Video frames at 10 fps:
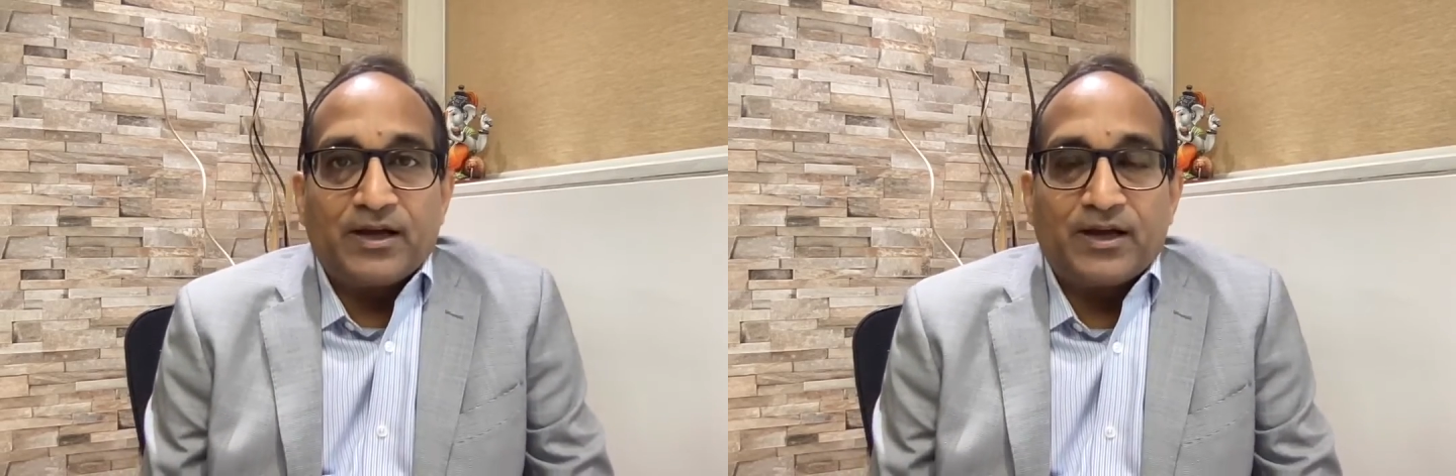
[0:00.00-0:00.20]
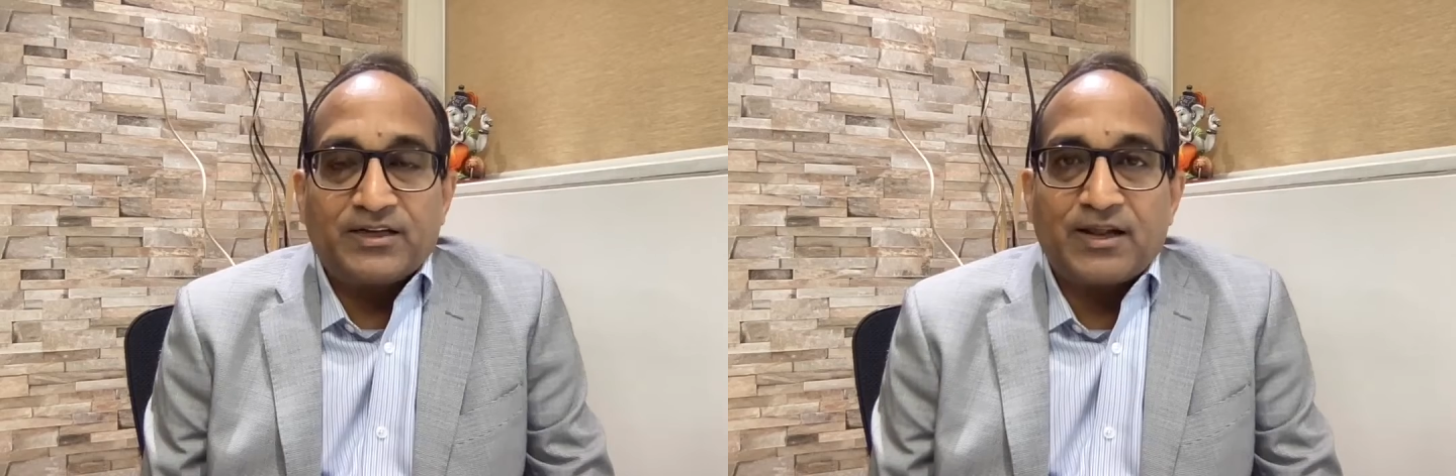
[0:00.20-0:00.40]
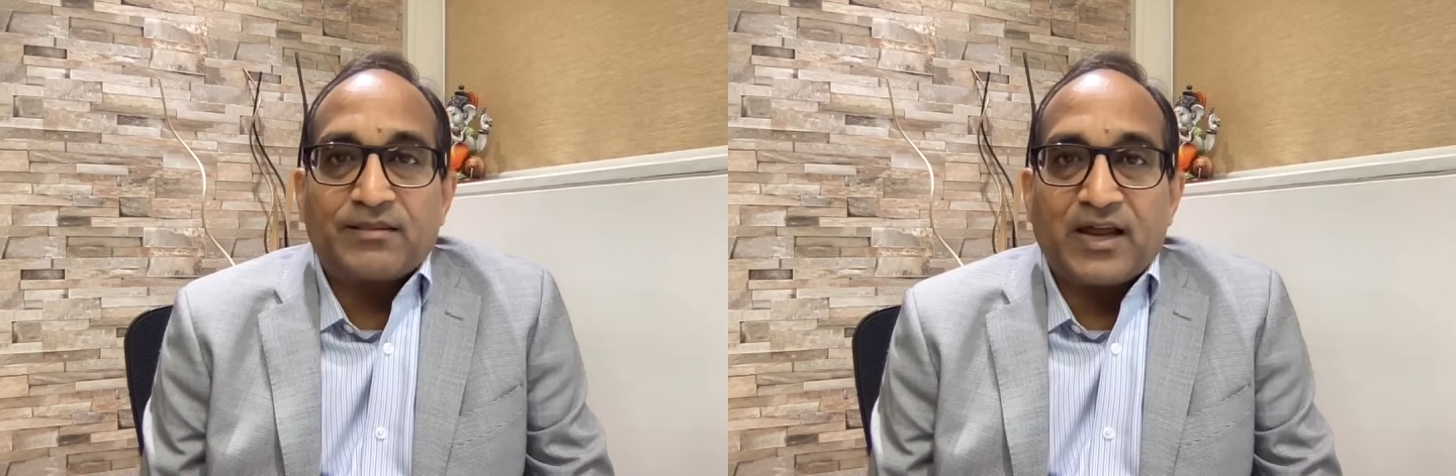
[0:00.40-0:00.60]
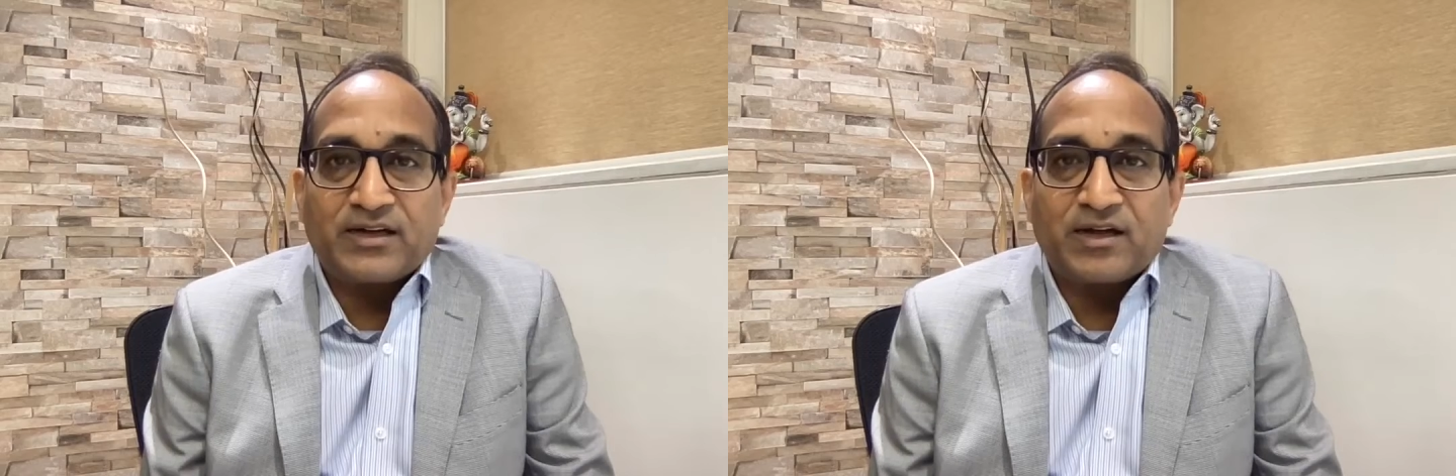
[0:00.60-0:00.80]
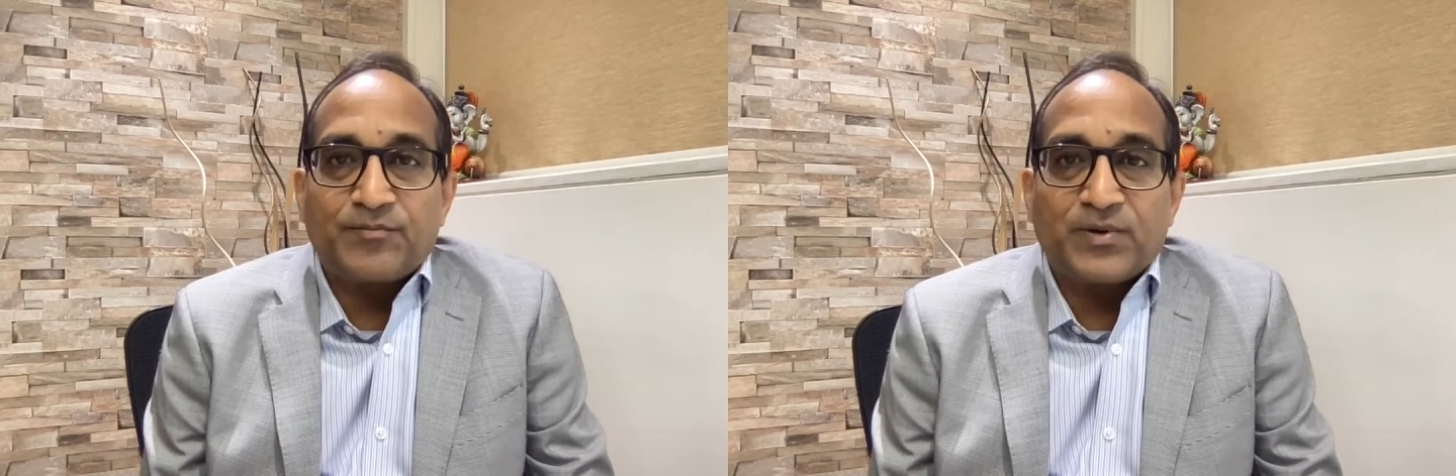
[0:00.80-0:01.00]
It has
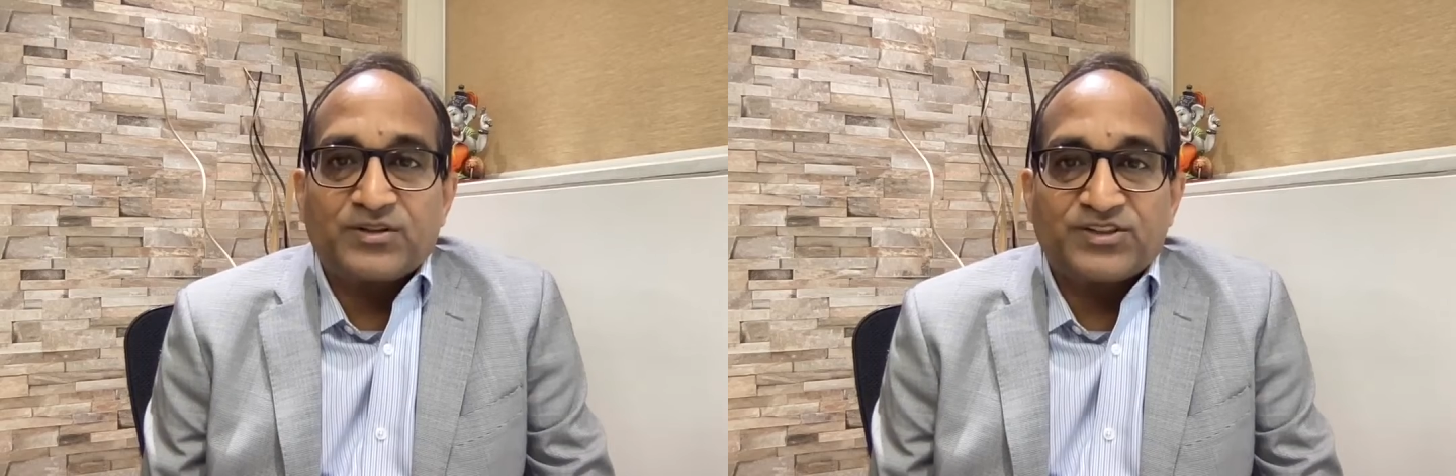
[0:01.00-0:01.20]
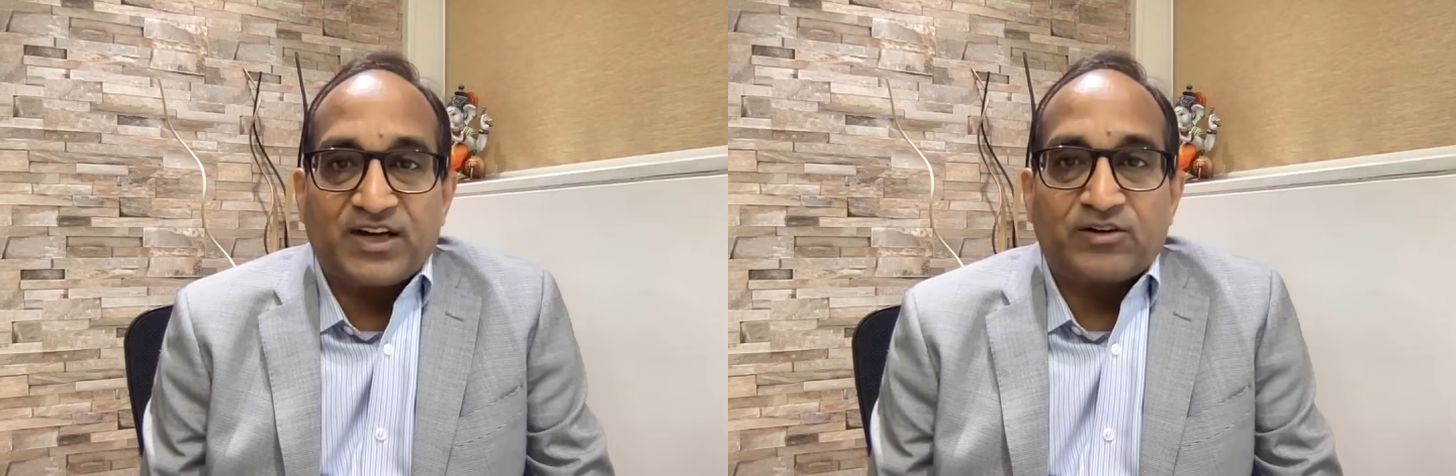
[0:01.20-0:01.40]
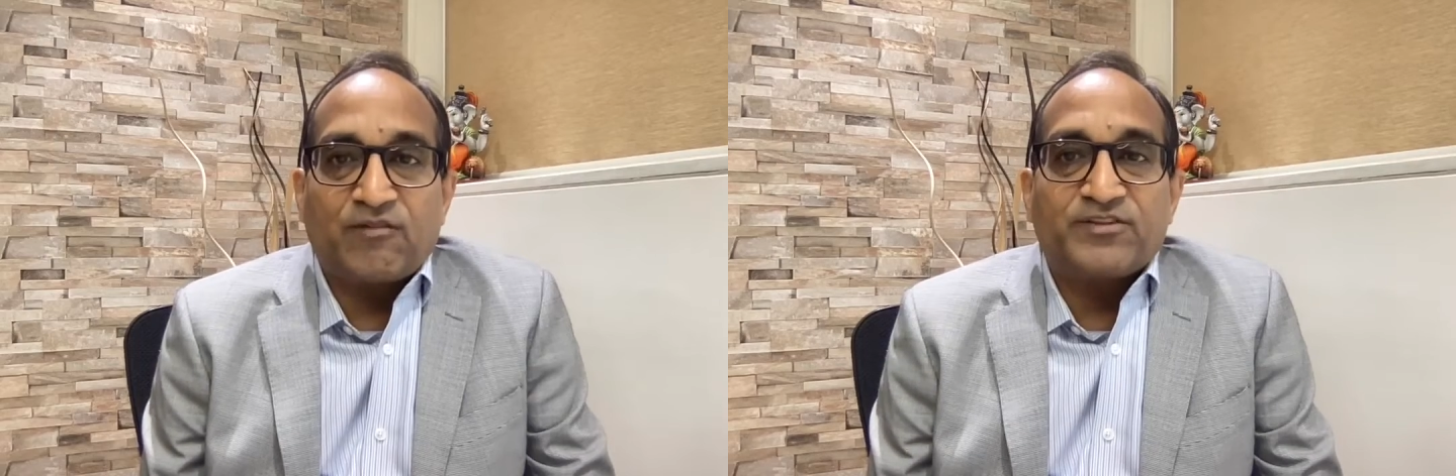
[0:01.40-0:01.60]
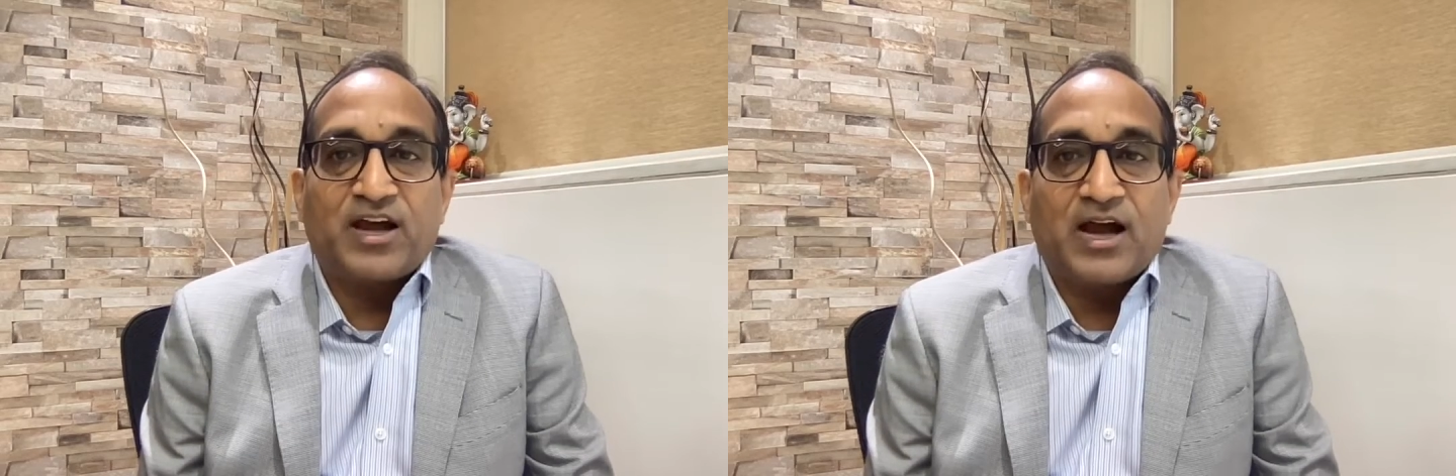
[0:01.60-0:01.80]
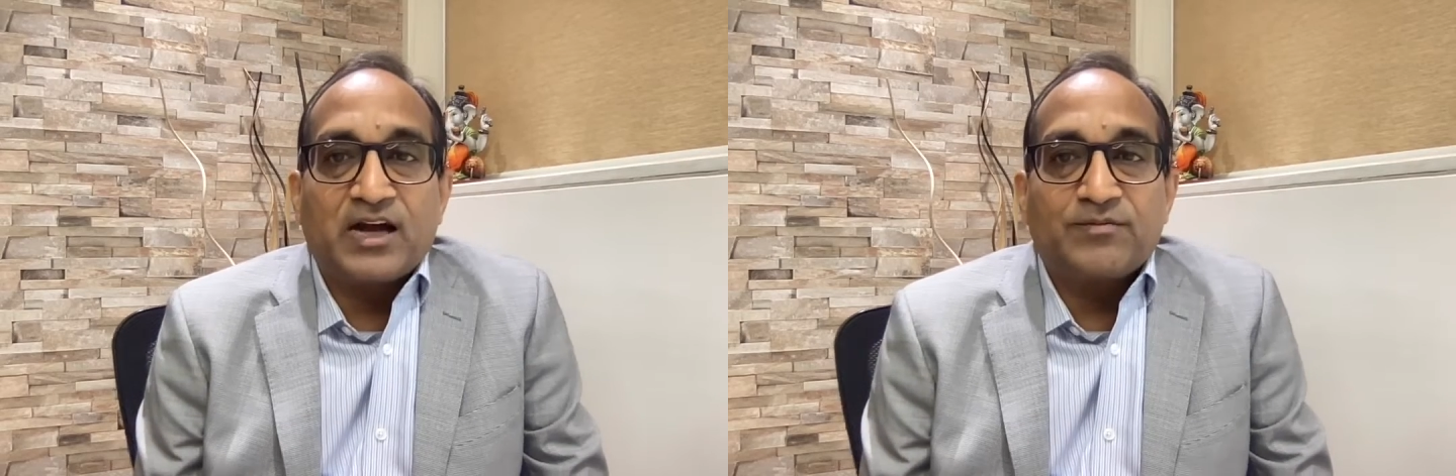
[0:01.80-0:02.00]
set up a
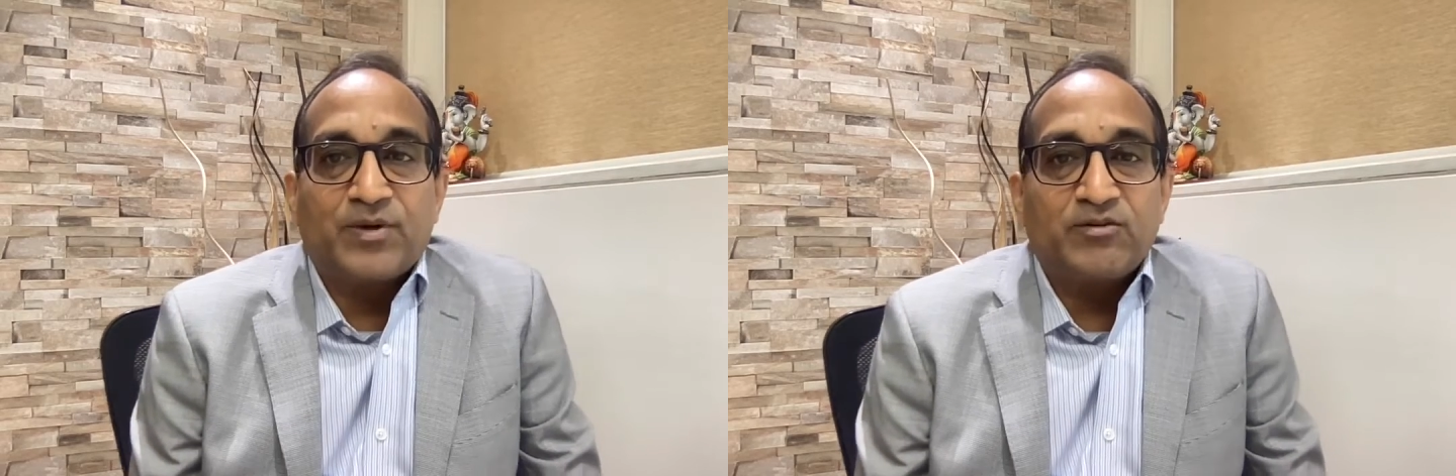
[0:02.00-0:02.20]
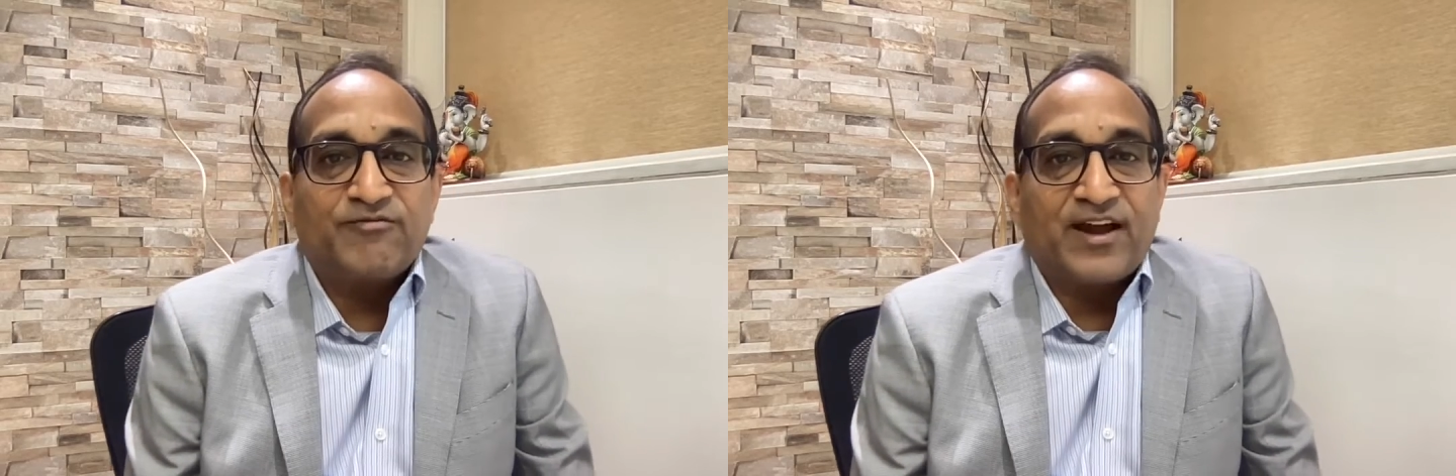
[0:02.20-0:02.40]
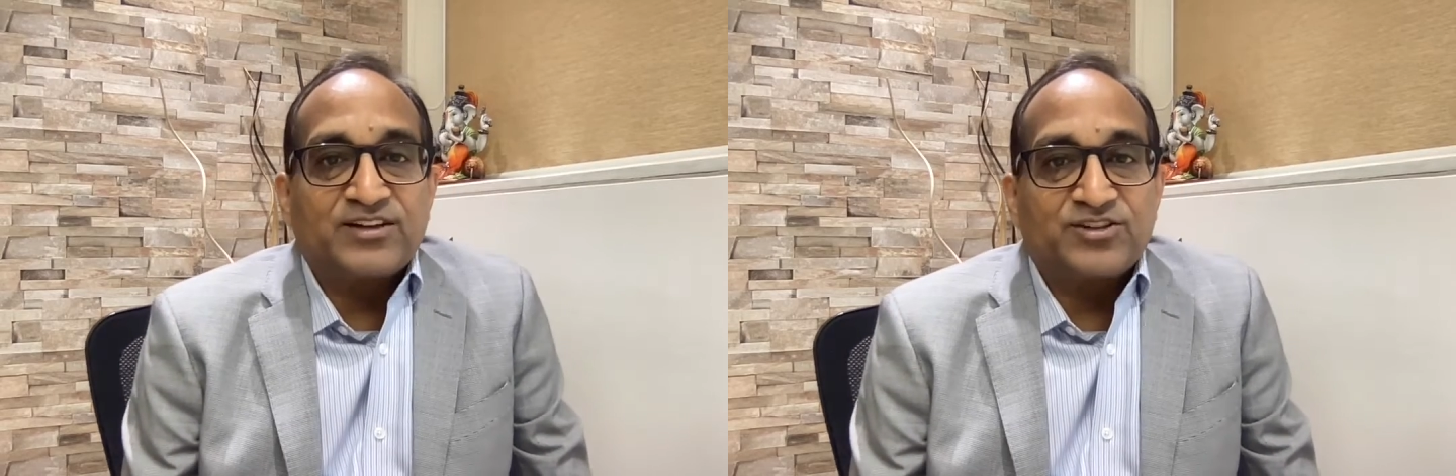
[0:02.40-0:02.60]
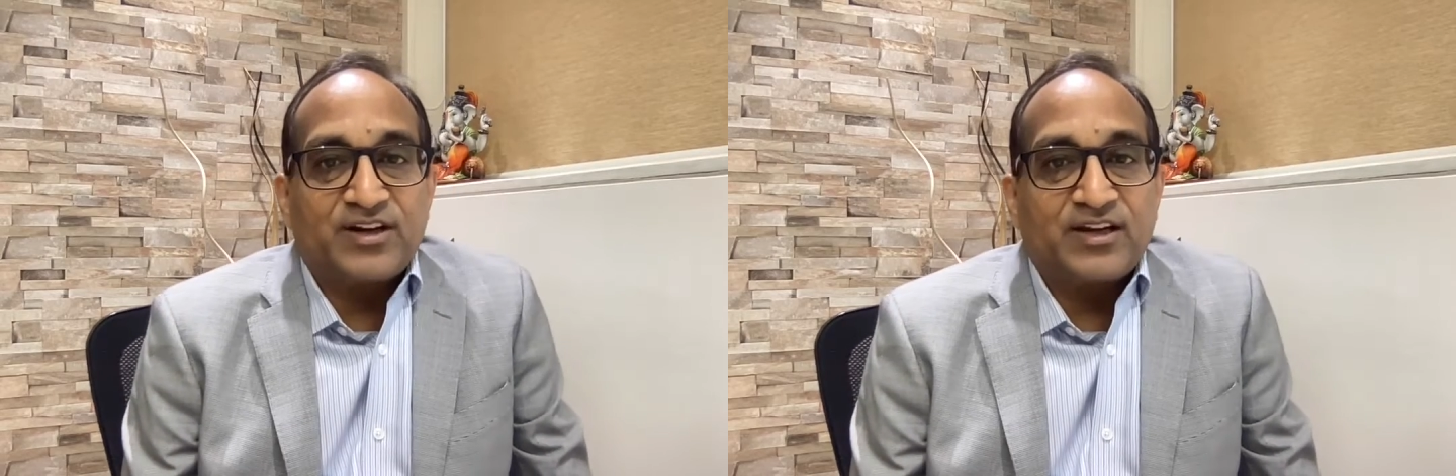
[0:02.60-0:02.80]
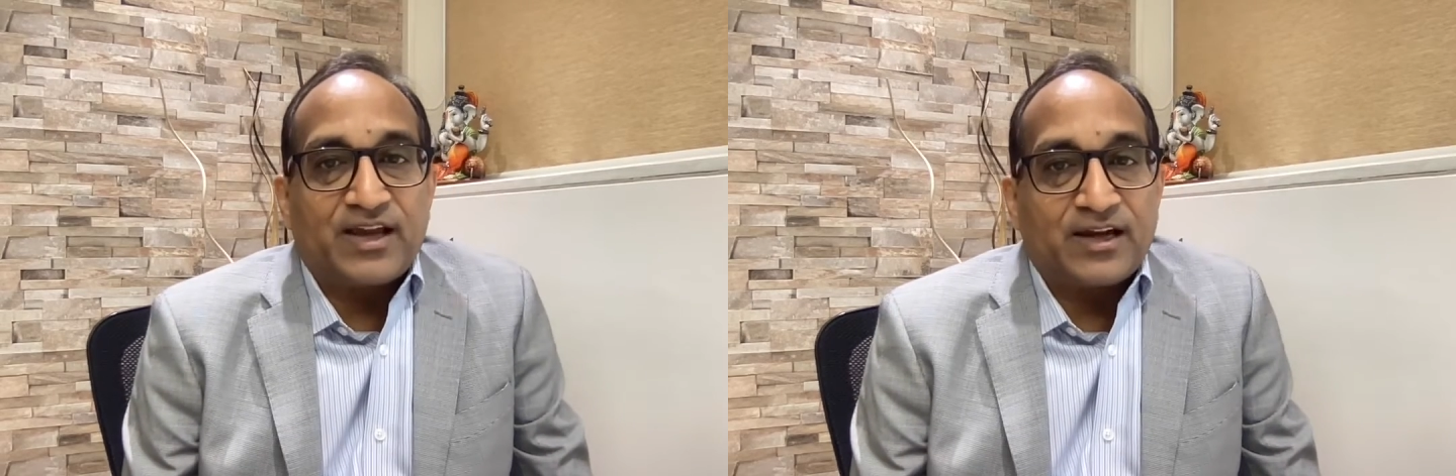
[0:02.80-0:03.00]
state-of-the-art manufacturing